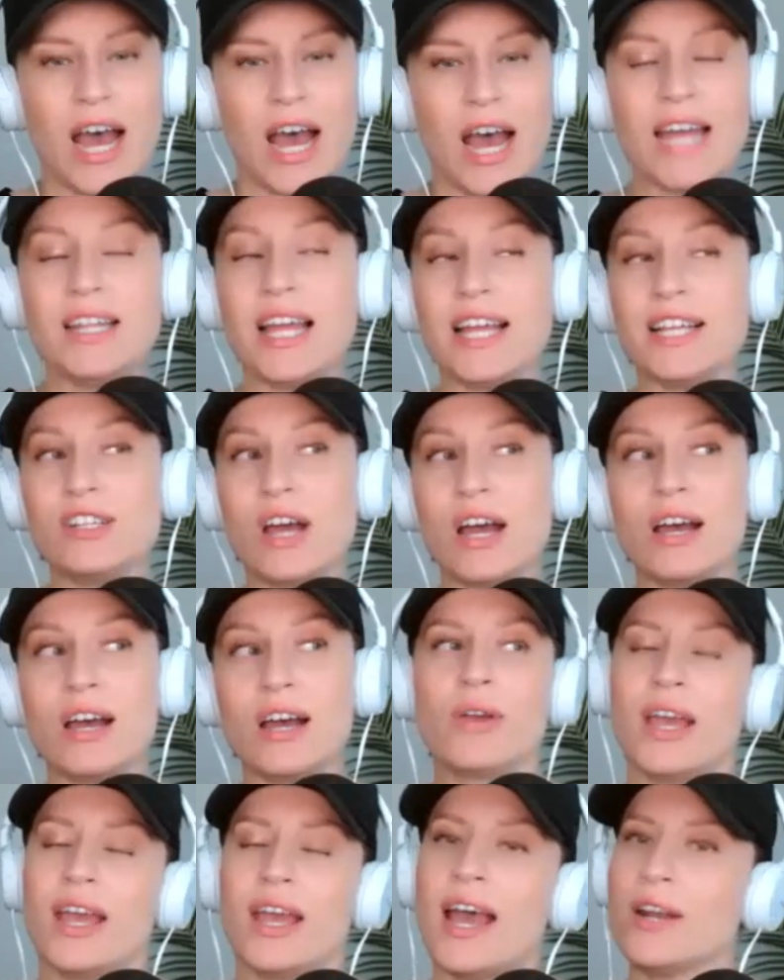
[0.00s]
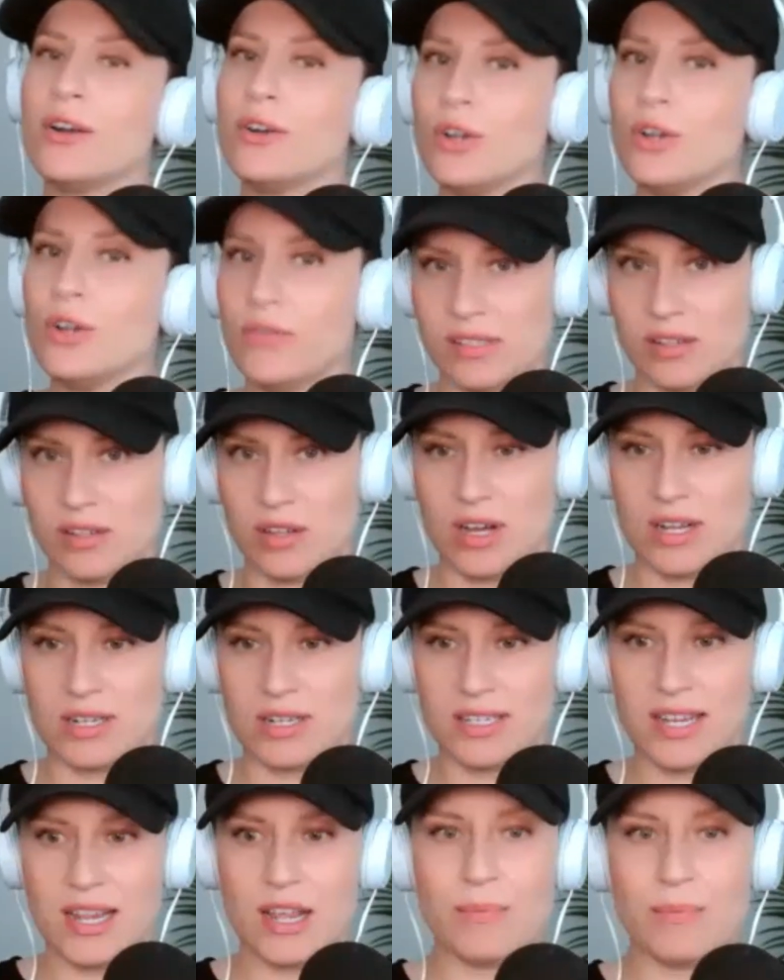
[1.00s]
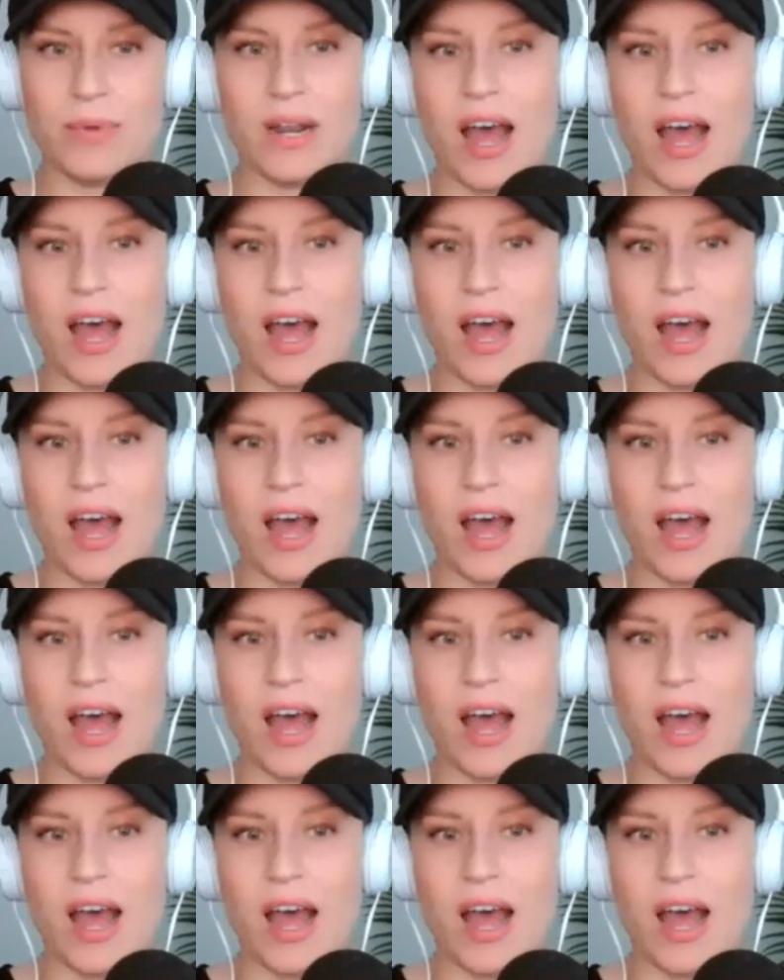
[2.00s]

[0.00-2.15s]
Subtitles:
I don't know if this is a hot take,